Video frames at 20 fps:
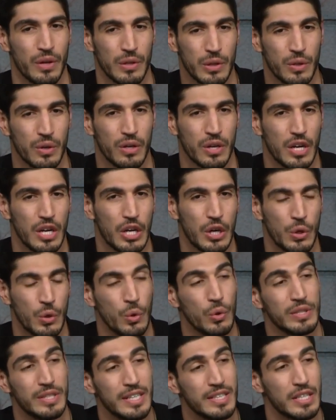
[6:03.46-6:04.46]
look
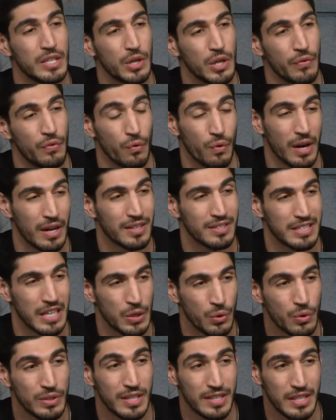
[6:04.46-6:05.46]
if you want to
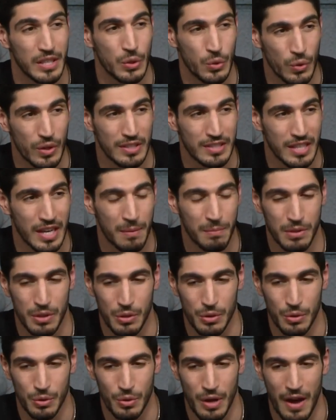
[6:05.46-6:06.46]
understand who did the coup
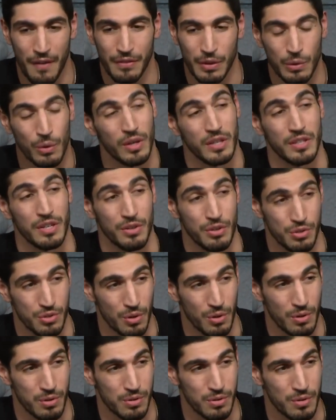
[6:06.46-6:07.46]
attempt, you have to look at the
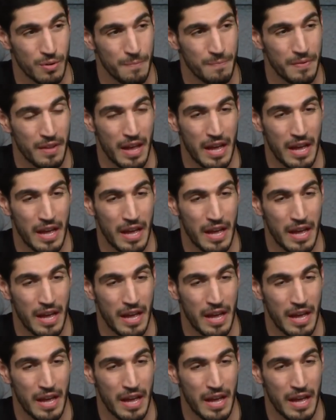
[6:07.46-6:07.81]
results.